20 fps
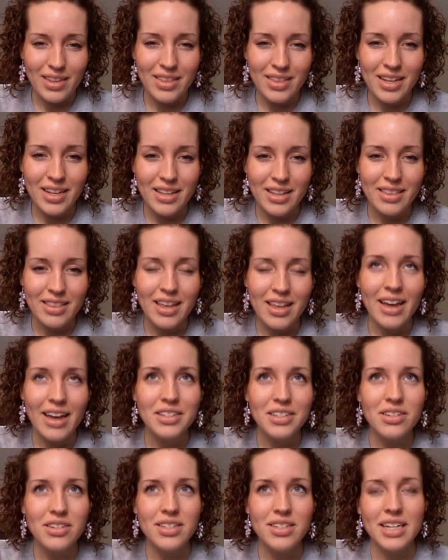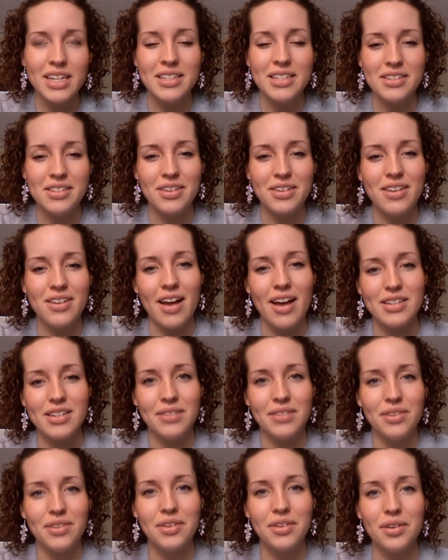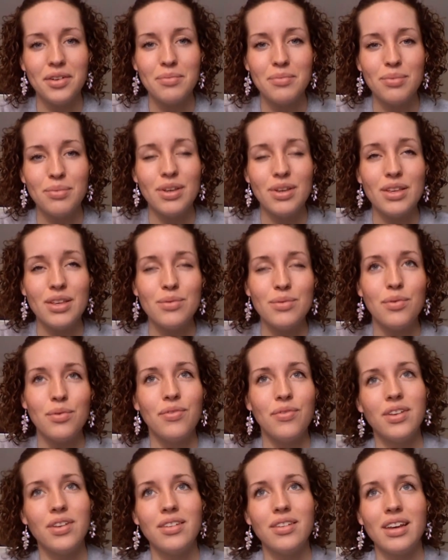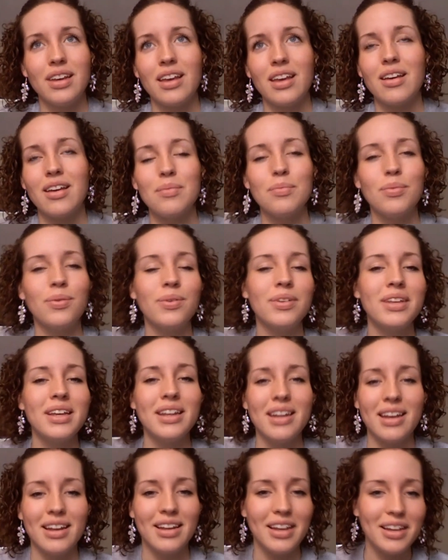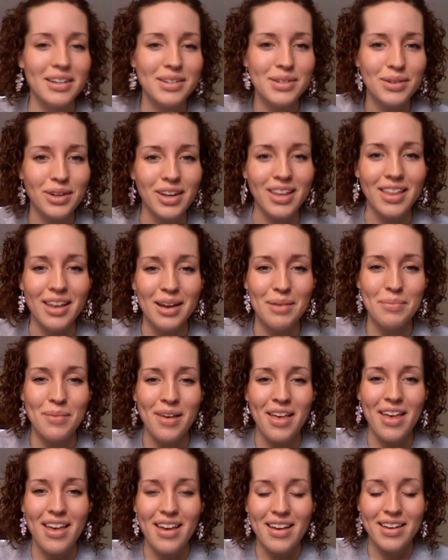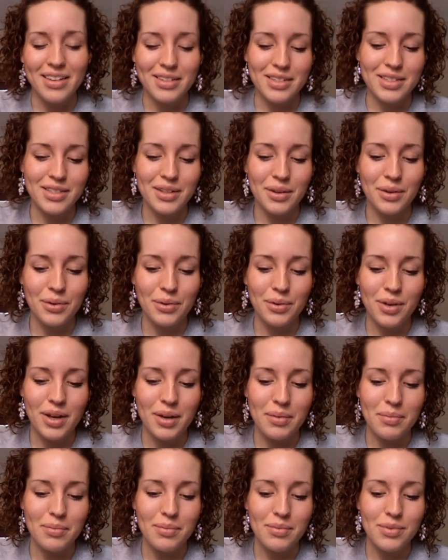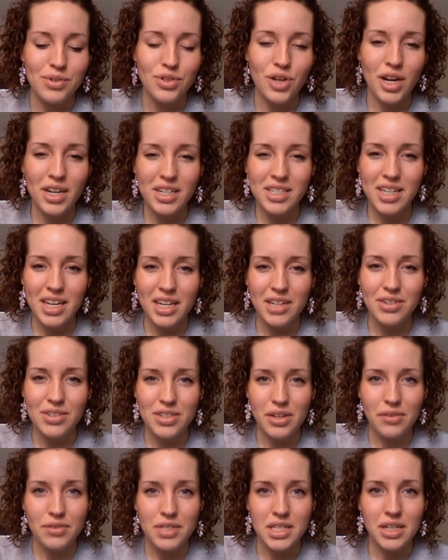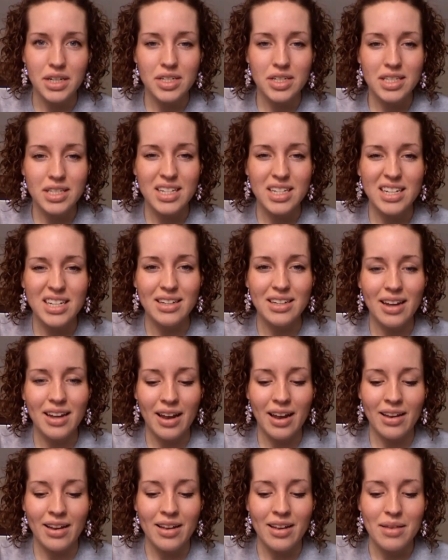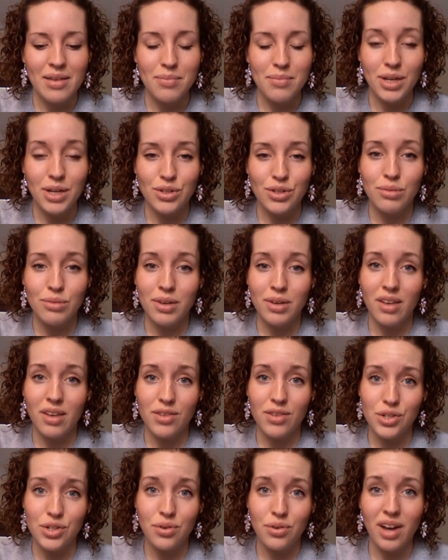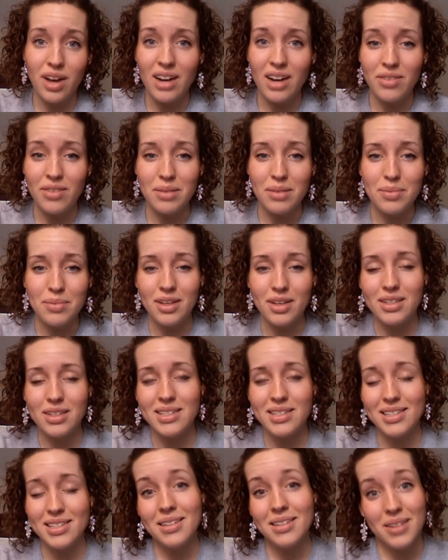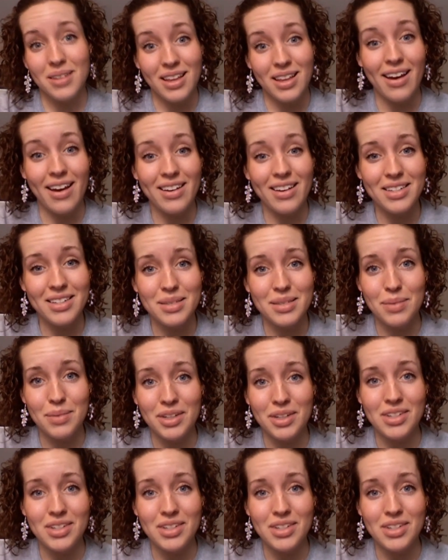the exercises are not difficult, but you will feel like a complete idiot doing them. So try to take yourself seriously and not make too big of a joke out of it because, yeah, it is the